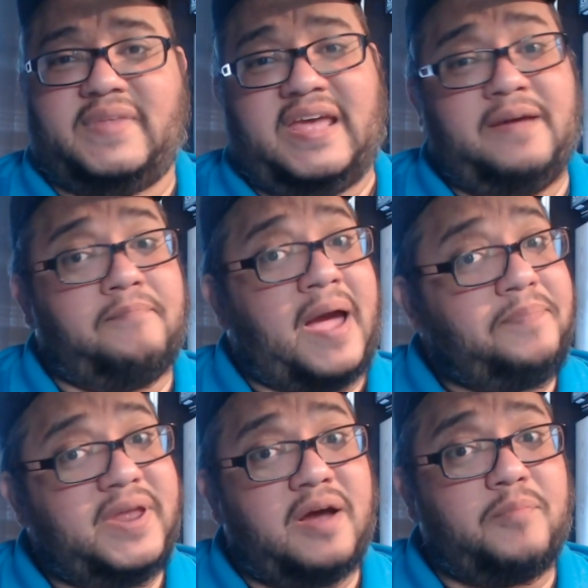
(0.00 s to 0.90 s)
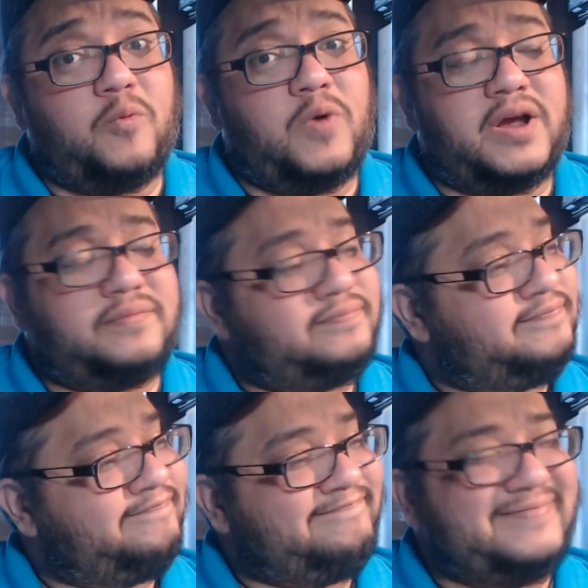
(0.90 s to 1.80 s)
It might be number one.
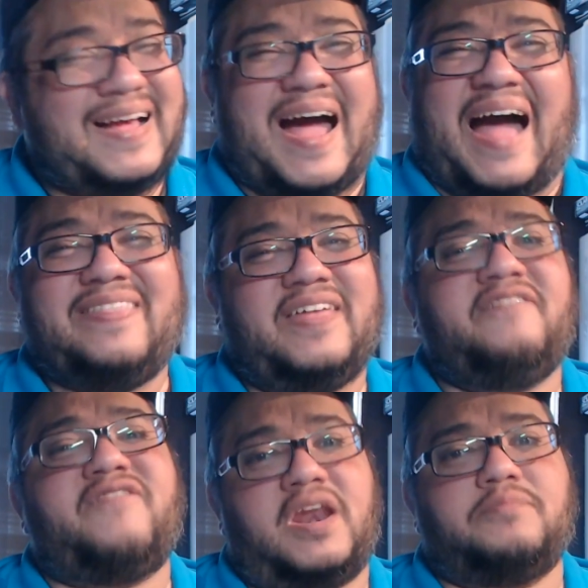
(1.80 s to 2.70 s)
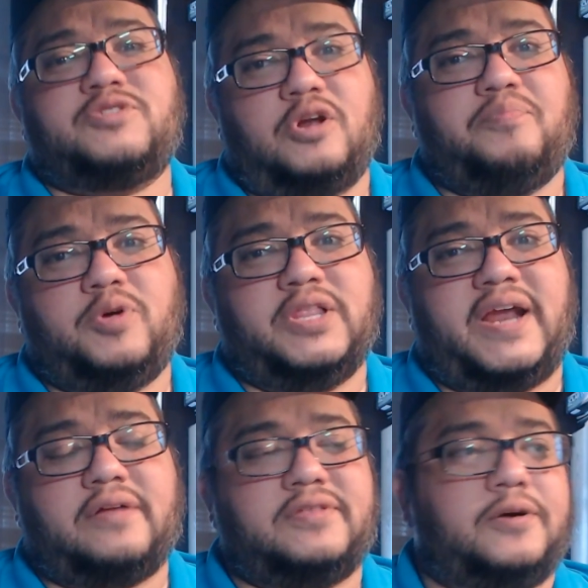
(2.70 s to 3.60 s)
I think Venom's gonna pull it
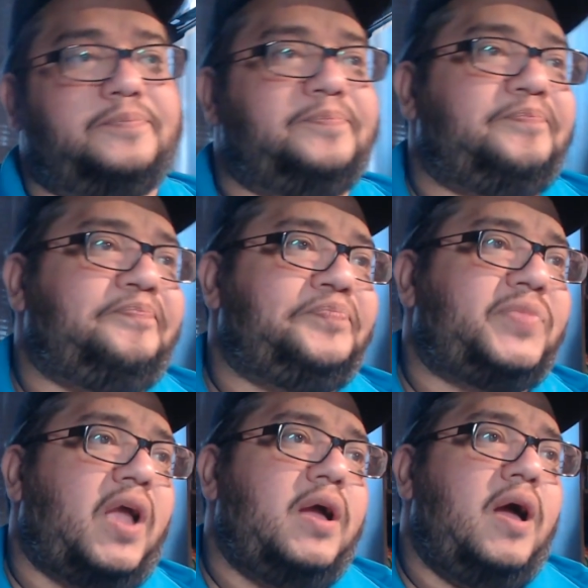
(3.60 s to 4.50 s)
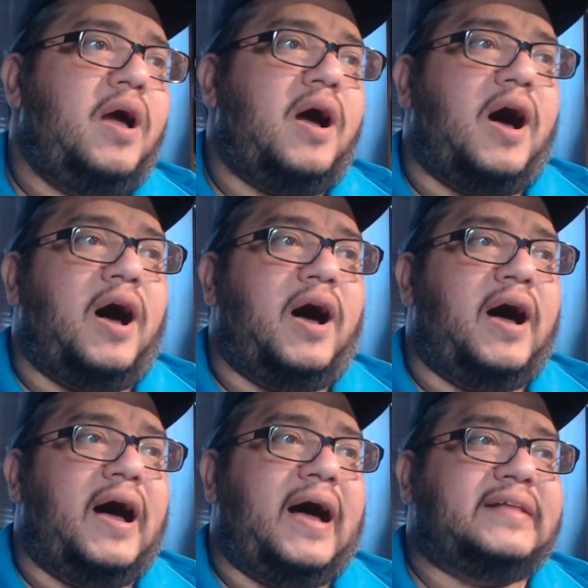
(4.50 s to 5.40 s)
out though.
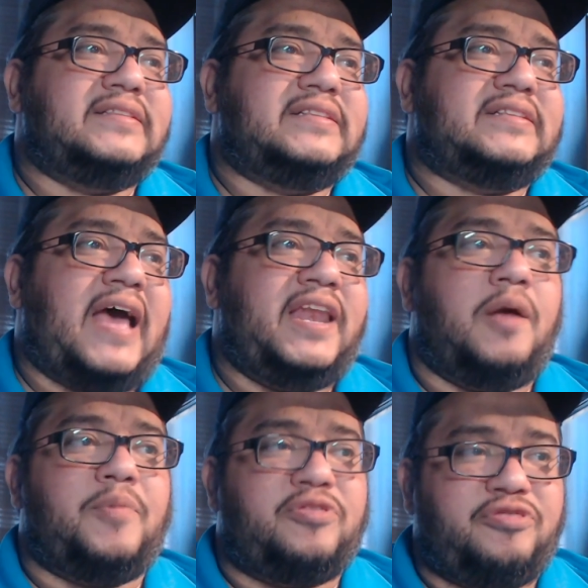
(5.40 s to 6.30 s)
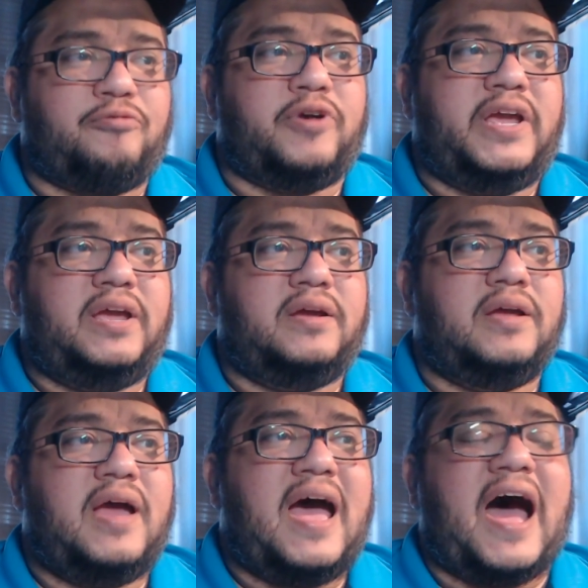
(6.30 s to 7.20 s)
Uh, at number three,
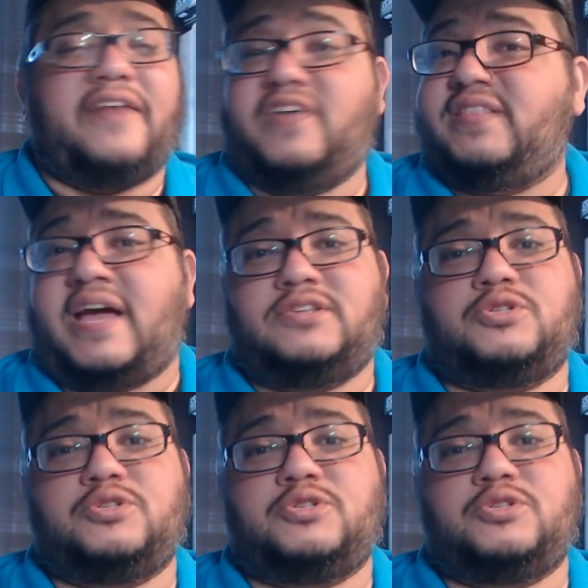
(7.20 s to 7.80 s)
I think Night